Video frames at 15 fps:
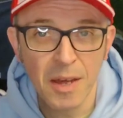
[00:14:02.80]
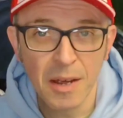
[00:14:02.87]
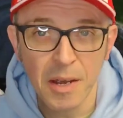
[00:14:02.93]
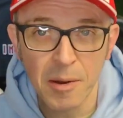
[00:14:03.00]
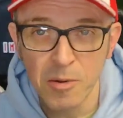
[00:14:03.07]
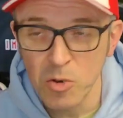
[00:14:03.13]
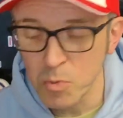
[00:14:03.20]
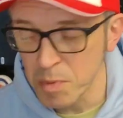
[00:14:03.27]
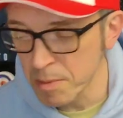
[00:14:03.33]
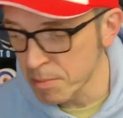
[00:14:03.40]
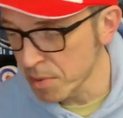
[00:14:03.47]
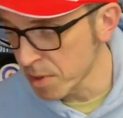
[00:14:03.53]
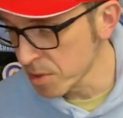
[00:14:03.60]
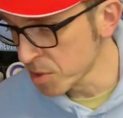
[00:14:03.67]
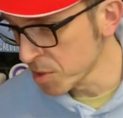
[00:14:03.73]
that going up in
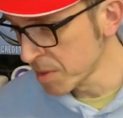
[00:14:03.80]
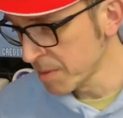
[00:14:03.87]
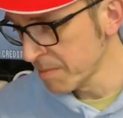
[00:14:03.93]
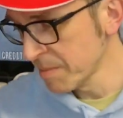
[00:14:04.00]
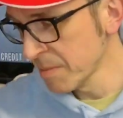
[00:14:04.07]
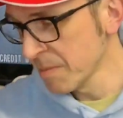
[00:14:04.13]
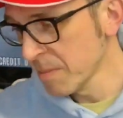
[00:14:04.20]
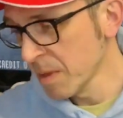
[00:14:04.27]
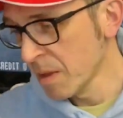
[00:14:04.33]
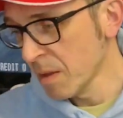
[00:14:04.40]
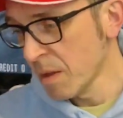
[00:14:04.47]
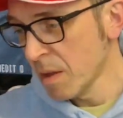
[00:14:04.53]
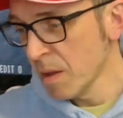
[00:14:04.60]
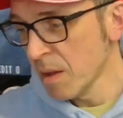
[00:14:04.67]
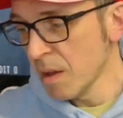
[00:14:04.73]
price.
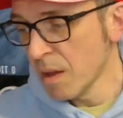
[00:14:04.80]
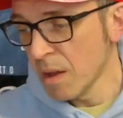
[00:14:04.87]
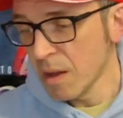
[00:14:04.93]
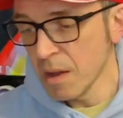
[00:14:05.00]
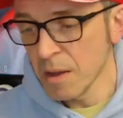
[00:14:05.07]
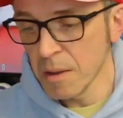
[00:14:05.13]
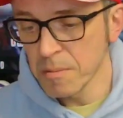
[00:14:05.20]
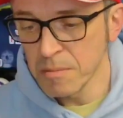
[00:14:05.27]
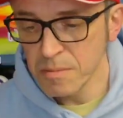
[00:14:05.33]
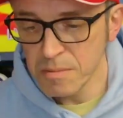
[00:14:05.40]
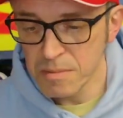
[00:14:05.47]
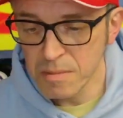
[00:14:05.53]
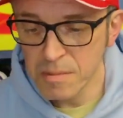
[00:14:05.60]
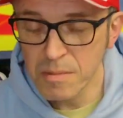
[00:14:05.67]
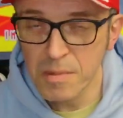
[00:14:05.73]
The
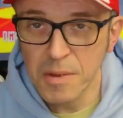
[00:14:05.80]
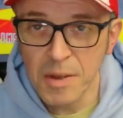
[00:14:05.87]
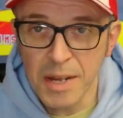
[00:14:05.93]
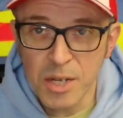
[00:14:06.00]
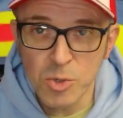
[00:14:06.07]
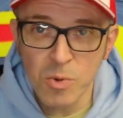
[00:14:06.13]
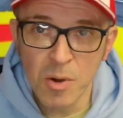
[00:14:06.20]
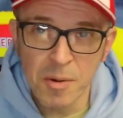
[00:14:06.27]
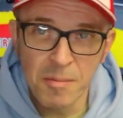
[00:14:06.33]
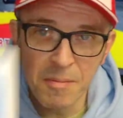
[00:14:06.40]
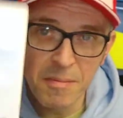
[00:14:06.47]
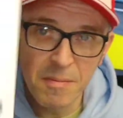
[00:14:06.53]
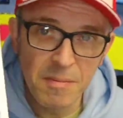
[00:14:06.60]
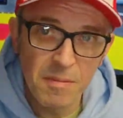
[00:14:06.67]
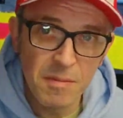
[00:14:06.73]
next one,
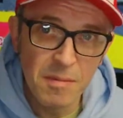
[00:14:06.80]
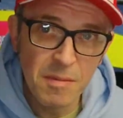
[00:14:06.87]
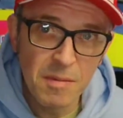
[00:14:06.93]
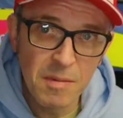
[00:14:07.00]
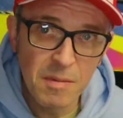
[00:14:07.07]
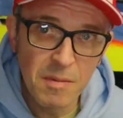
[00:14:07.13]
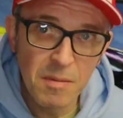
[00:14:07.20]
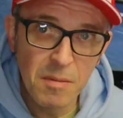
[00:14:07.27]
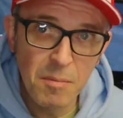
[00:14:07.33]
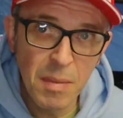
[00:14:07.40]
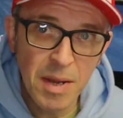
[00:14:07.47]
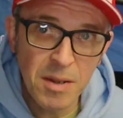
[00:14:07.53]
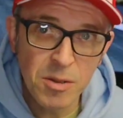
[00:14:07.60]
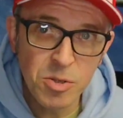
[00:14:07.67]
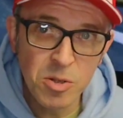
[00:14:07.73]

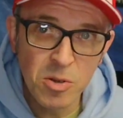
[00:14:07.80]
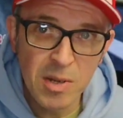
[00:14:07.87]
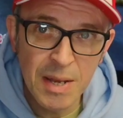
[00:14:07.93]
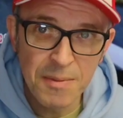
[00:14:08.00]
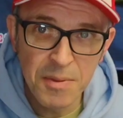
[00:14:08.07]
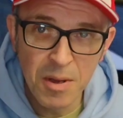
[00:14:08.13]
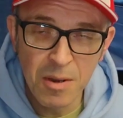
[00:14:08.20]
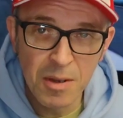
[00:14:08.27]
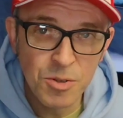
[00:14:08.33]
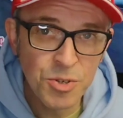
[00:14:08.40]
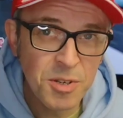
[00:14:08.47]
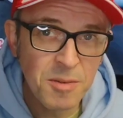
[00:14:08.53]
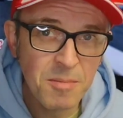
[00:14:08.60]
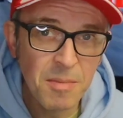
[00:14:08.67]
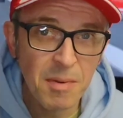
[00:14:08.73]
Metal Slug
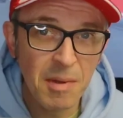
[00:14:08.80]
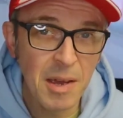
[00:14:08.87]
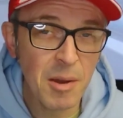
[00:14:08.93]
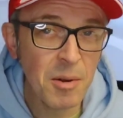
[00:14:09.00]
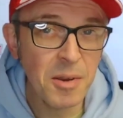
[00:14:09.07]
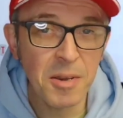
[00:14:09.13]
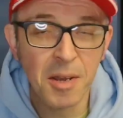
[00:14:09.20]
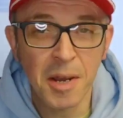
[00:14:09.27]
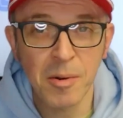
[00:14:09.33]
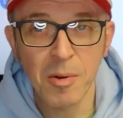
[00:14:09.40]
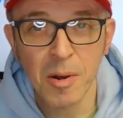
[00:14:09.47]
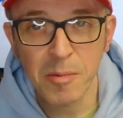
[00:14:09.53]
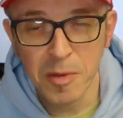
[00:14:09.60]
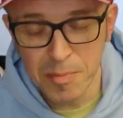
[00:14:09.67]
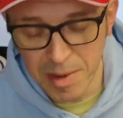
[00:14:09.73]
Anthology. How can you go
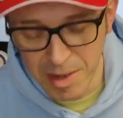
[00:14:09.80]
wrong with